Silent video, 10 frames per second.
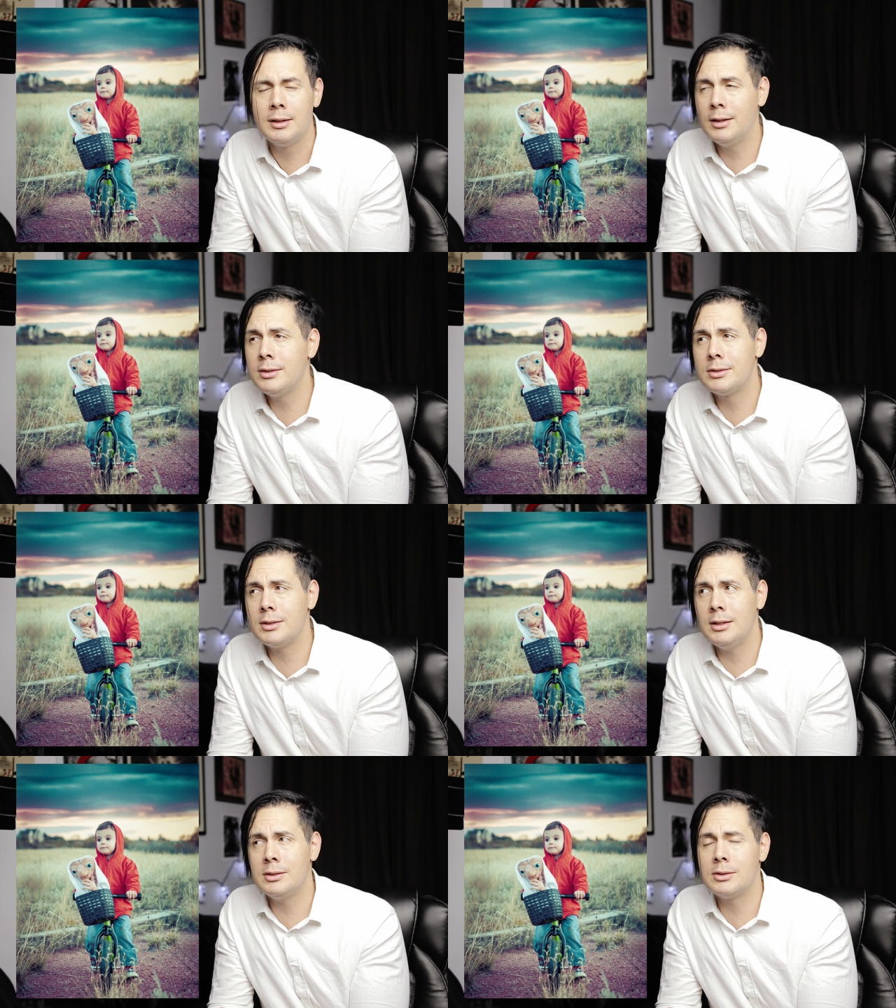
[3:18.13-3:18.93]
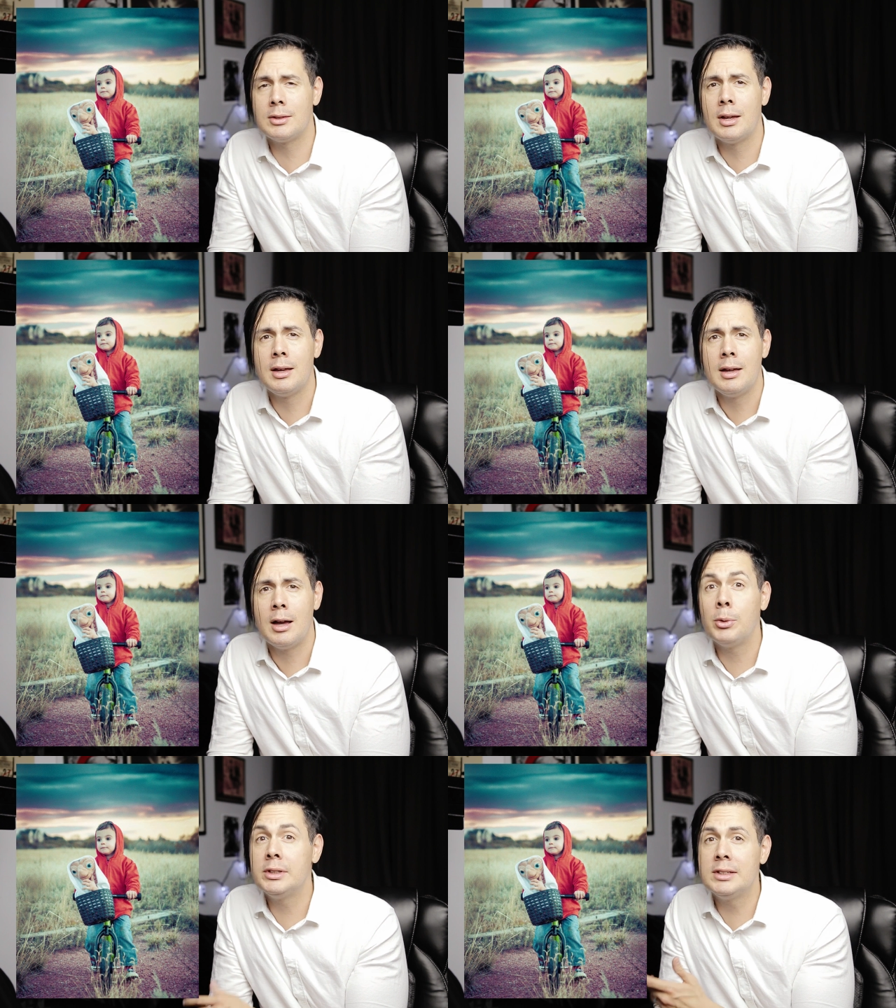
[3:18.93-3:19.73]
This is,
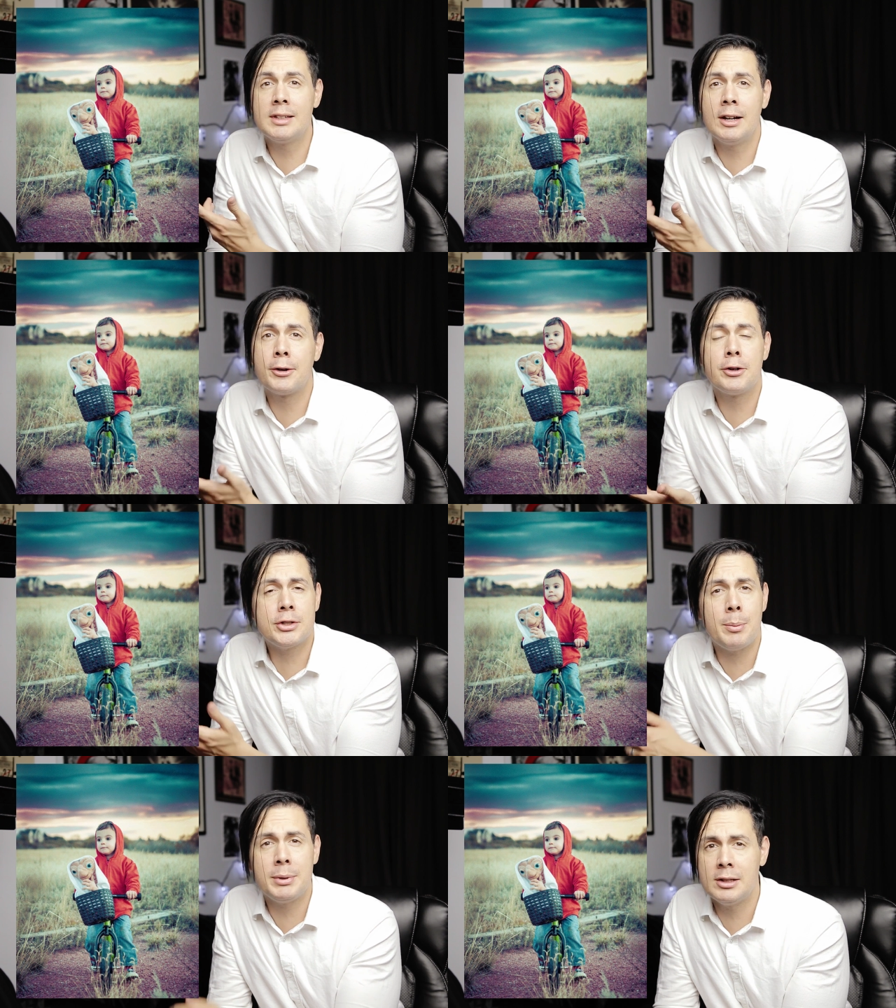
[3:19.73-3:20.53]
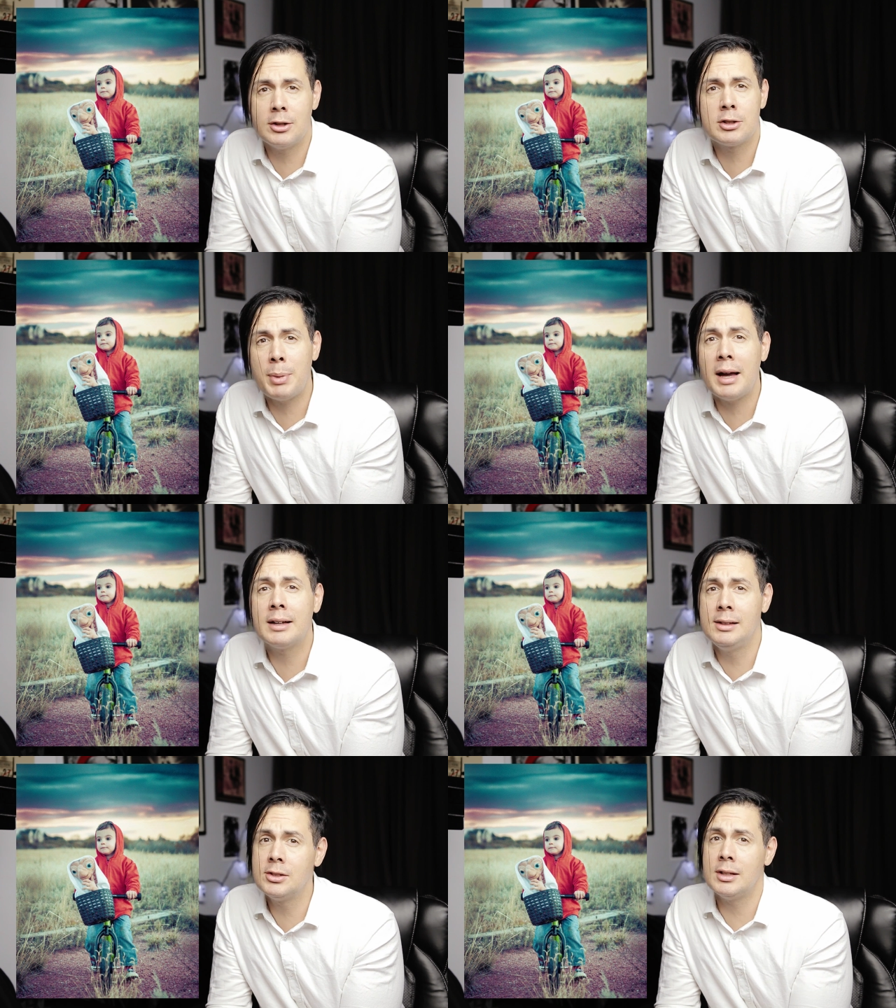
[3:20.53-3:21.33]
when this kid grows up and he looks
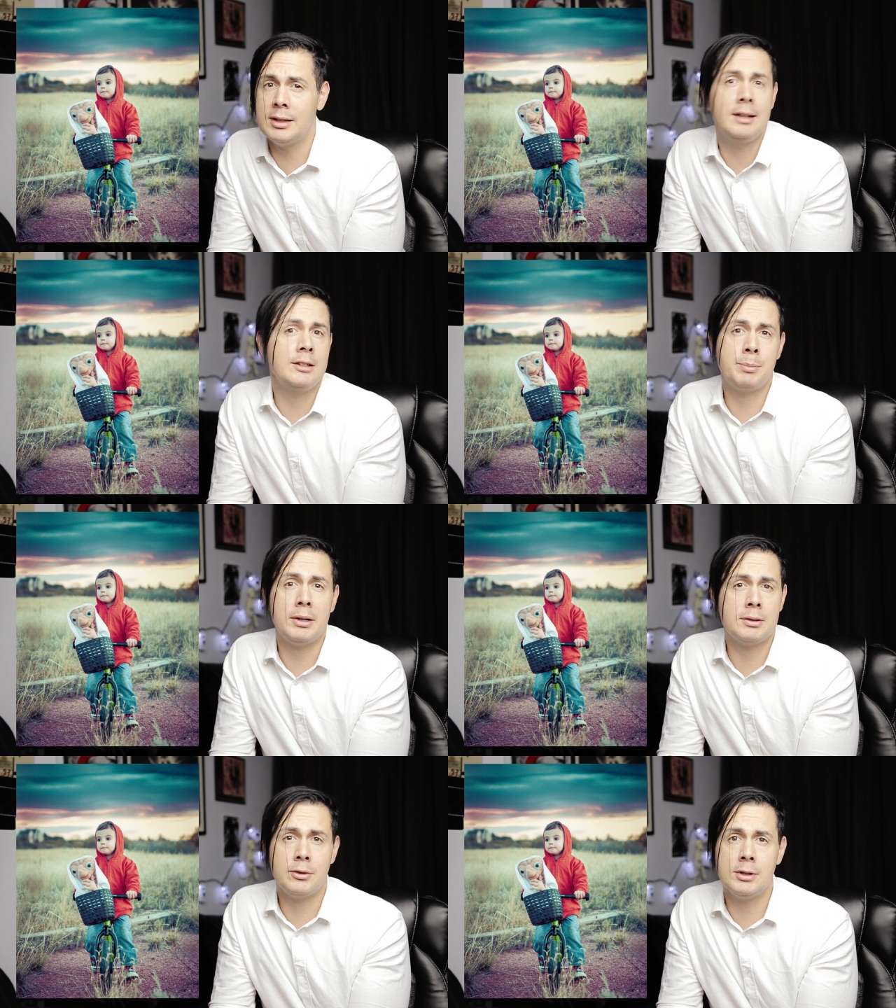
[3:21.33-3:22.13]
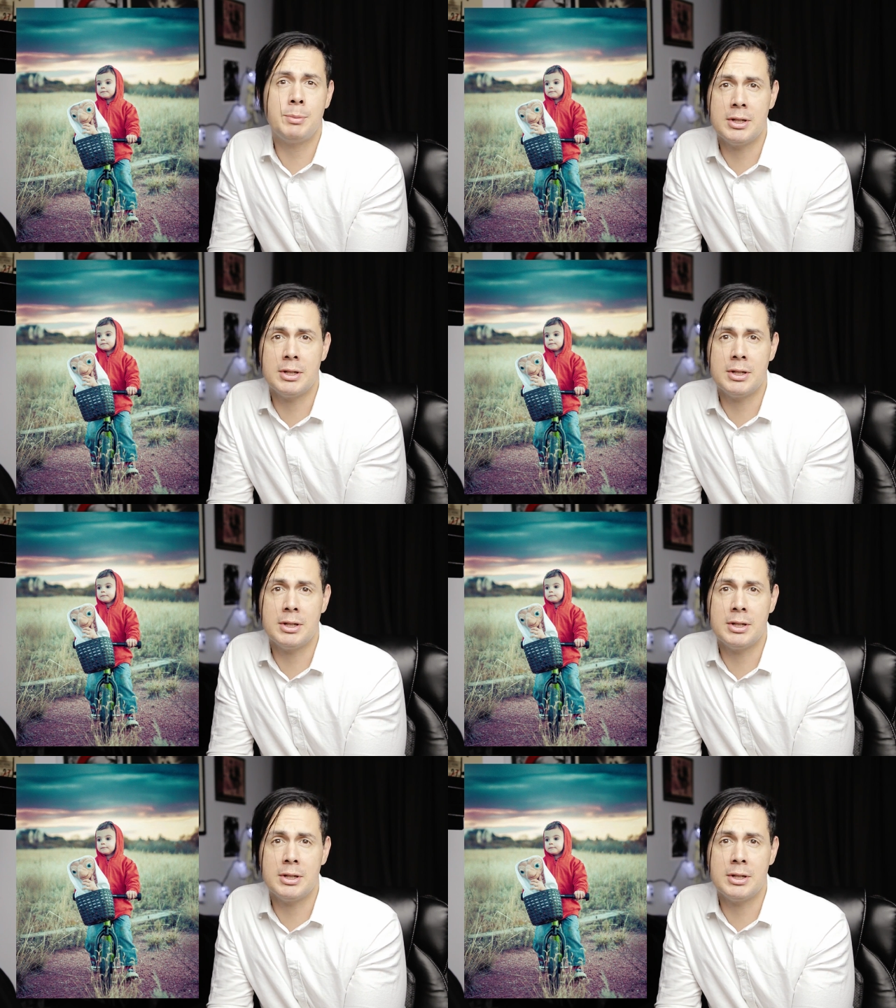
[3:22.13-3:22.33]
back, he's gonna thank his parents for this